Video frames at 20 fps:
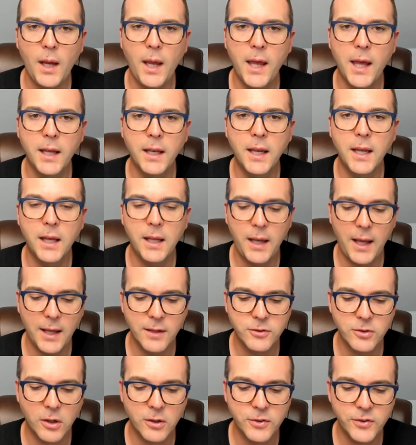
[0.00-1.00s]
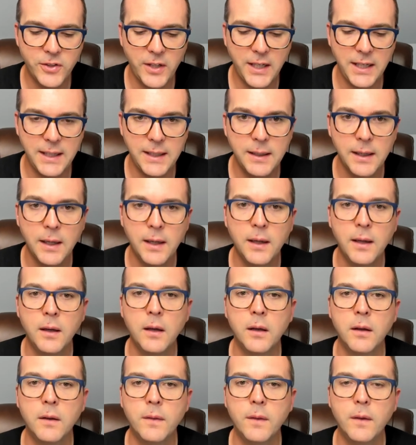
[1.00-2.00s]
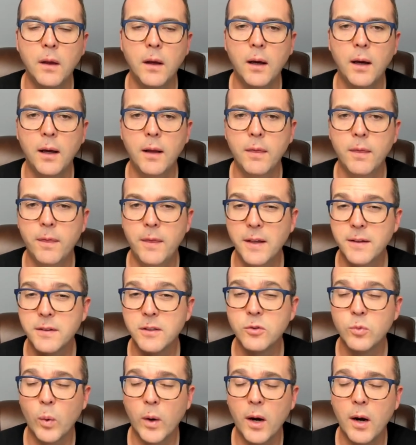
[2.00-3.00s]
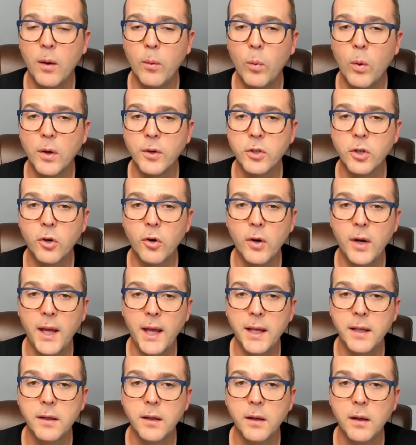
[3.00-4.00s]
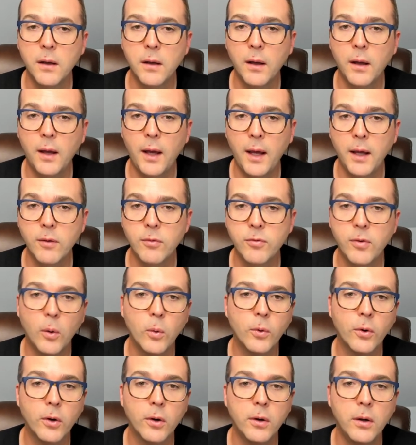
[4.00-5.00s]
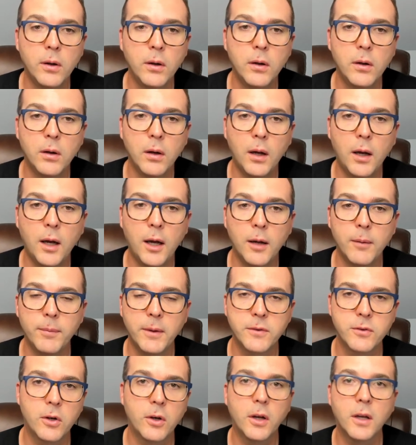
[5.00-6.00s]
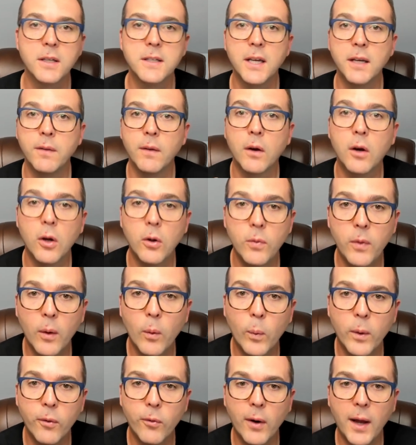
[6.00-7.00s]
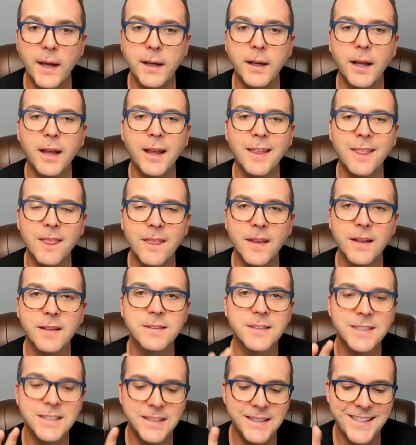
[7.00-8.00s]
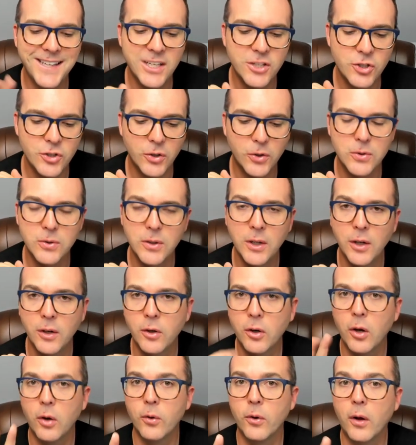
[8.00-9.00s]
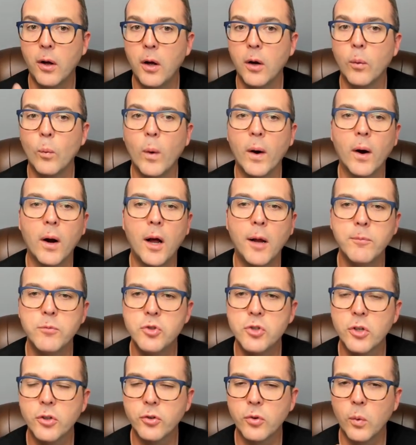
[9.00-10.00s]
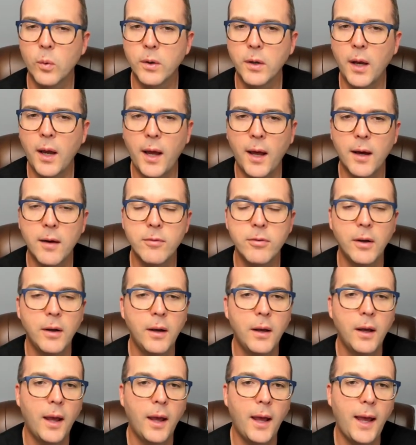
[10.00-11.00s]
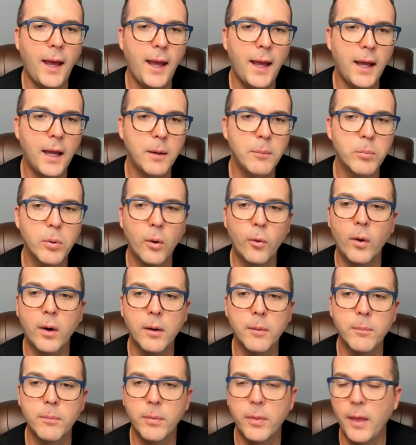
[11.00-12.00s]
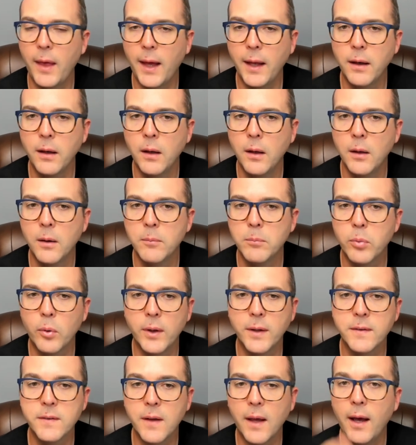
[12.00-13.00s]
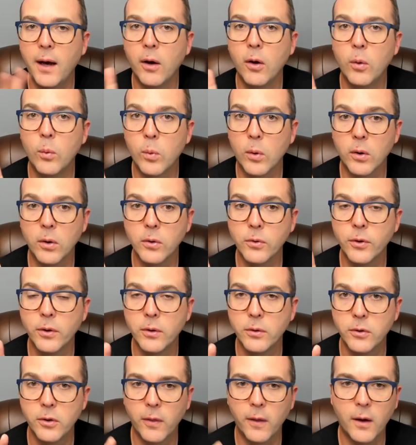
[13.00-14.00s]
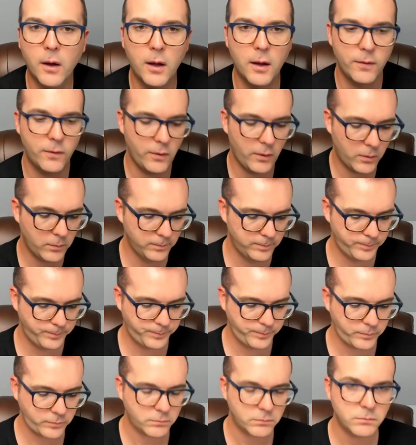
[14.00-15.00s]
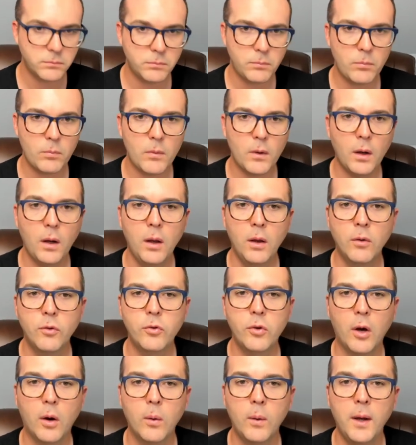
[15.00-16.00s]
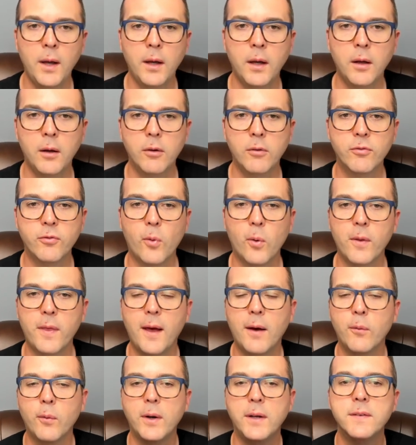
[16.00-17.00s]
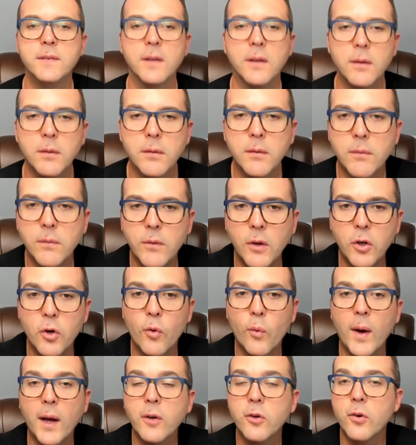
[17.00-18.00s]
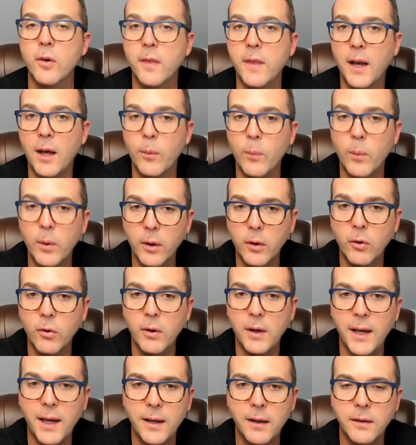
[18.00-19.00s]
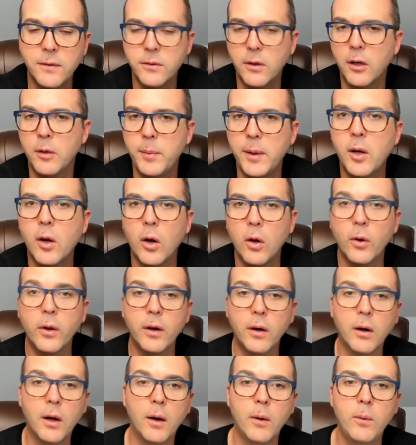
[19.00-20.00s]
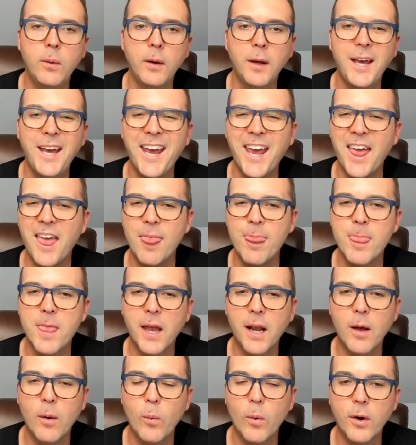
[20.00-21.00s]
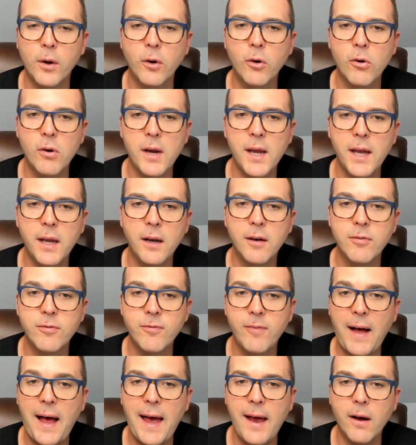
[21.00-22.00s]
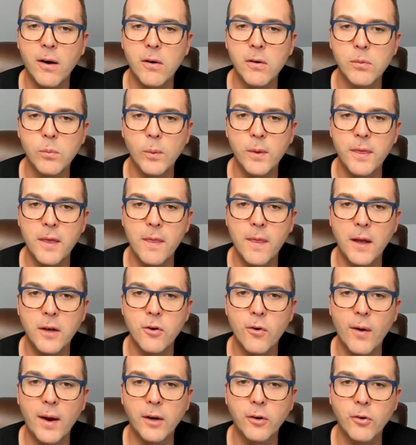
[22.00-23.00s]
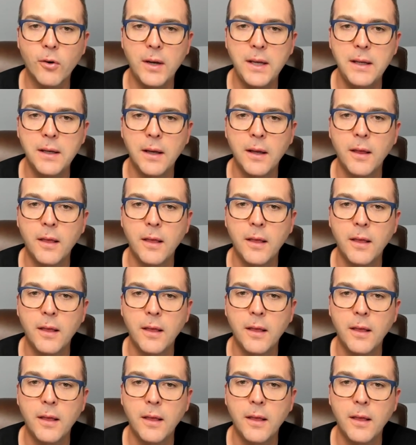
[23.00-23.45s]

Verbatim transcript: And in SRC, this is where I want to create a folder um, that's going to contain the code that we write in this initial code along where I'm just going to have a program that prints hello world to the console. So for that reason, the directory that I want to create is going to be called hello and then I want to create a file within that directory.